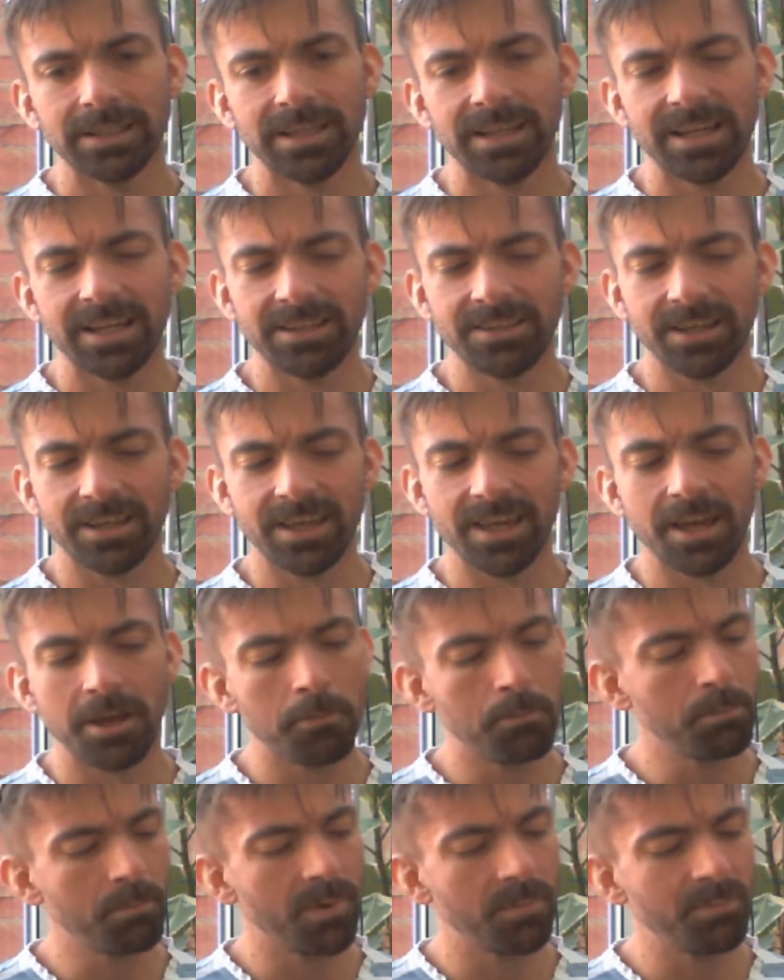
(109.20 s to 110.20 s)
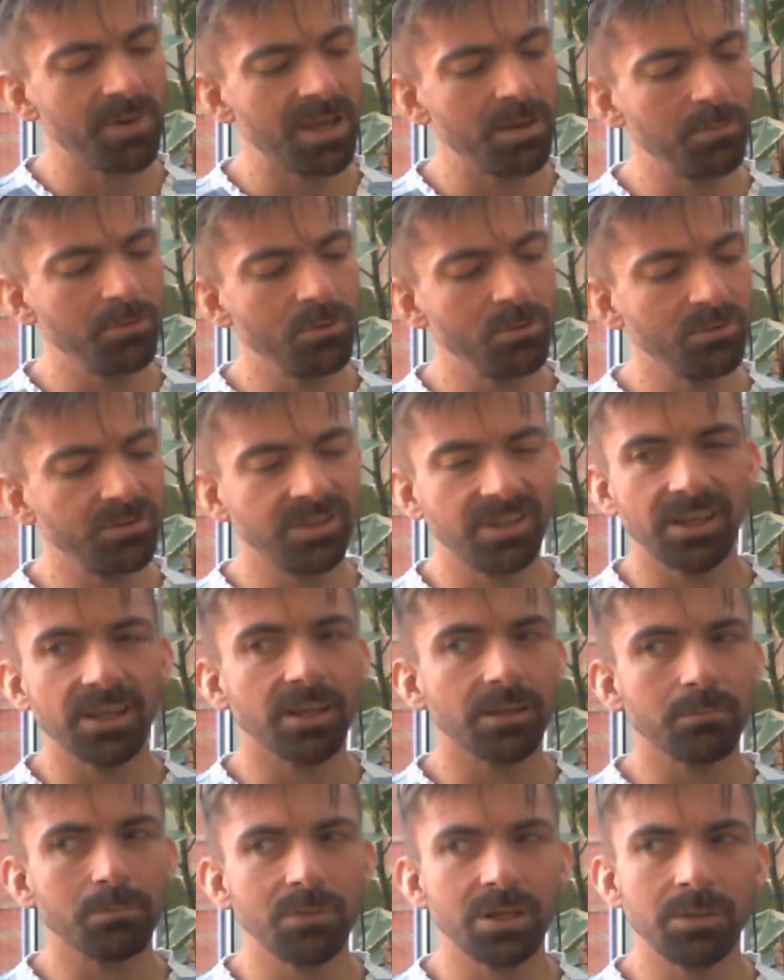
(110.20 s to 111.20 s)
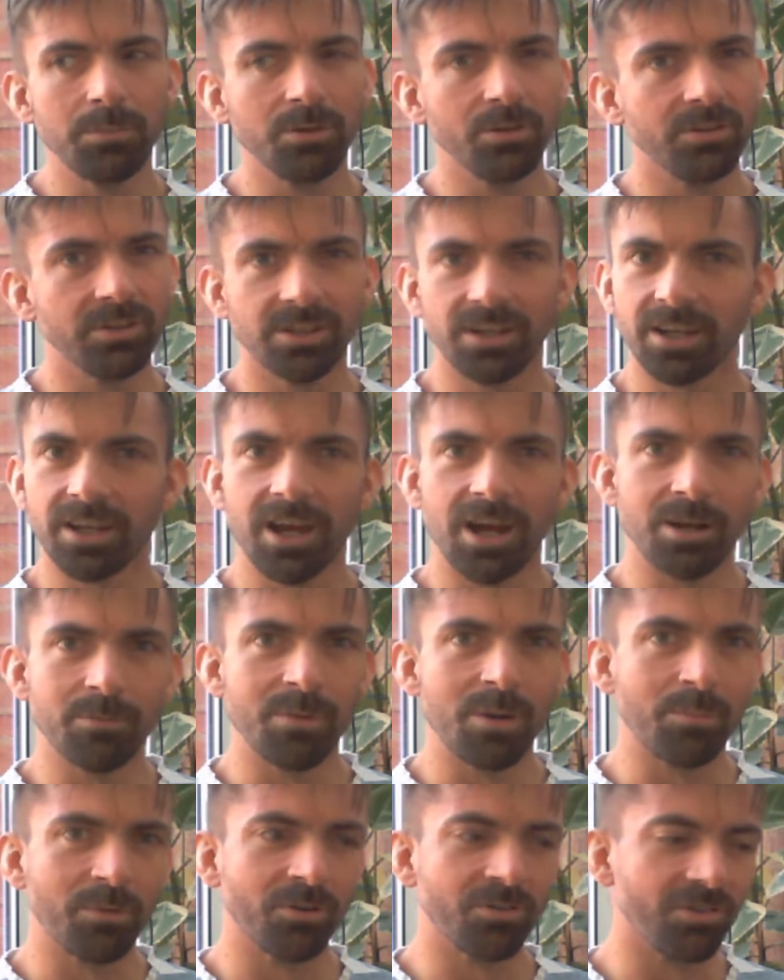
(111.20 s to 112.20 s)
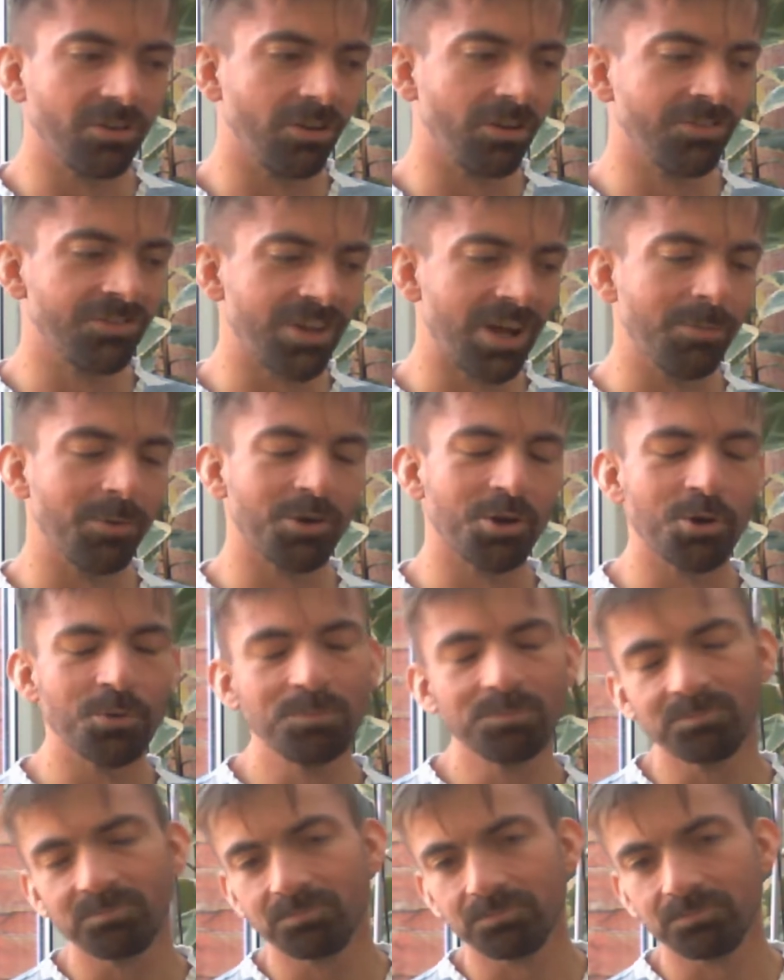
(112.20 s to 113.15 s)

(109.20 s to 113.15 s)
in the game. Maybe you did, I can't remember. It's a long time ago.